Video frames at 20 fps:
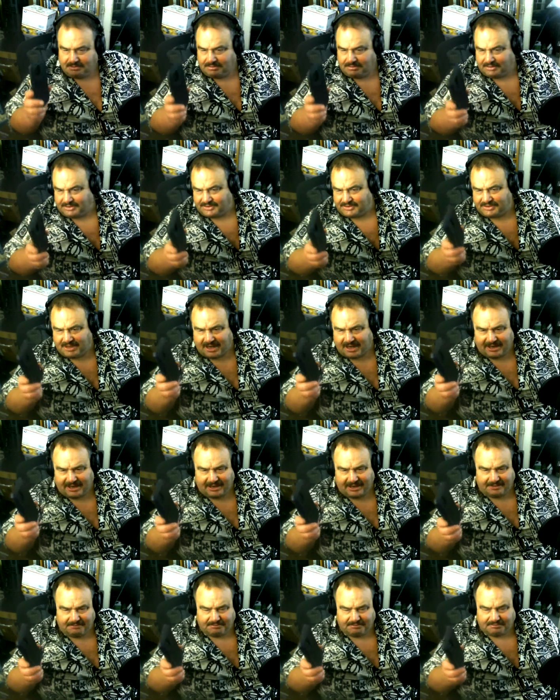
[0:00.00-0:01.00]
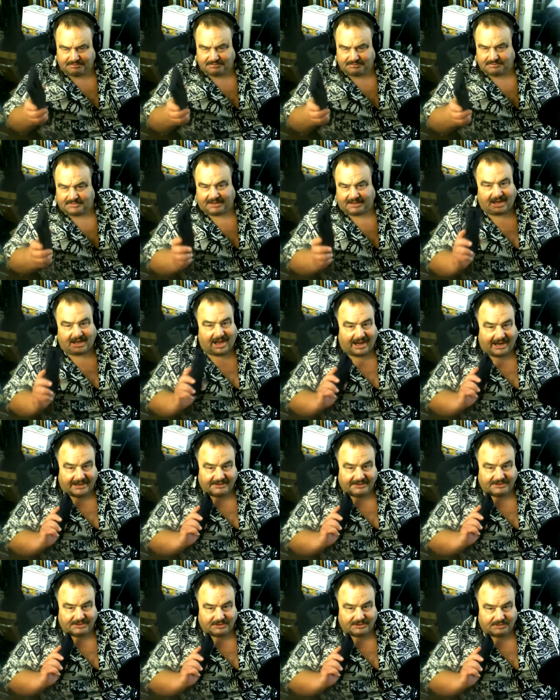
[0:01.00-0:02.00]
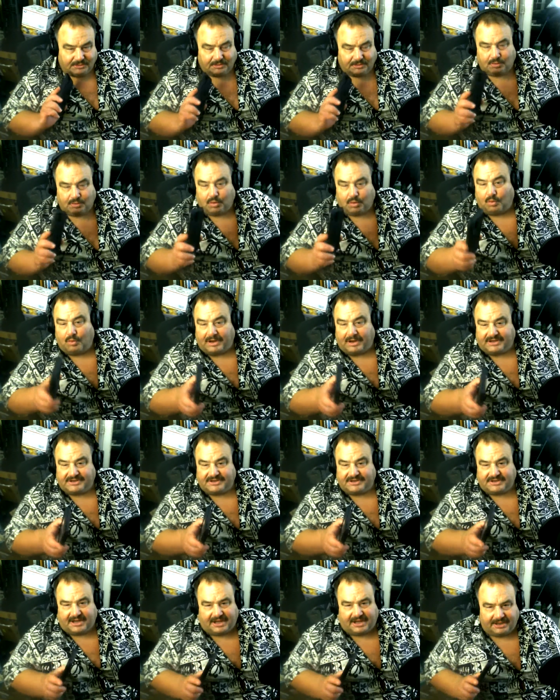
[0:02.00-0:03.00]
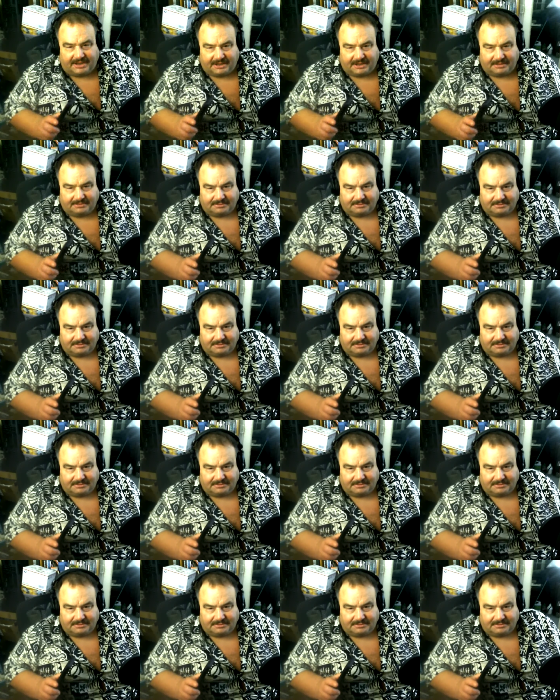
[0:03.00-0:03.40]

We'll say, like I do Wednesday,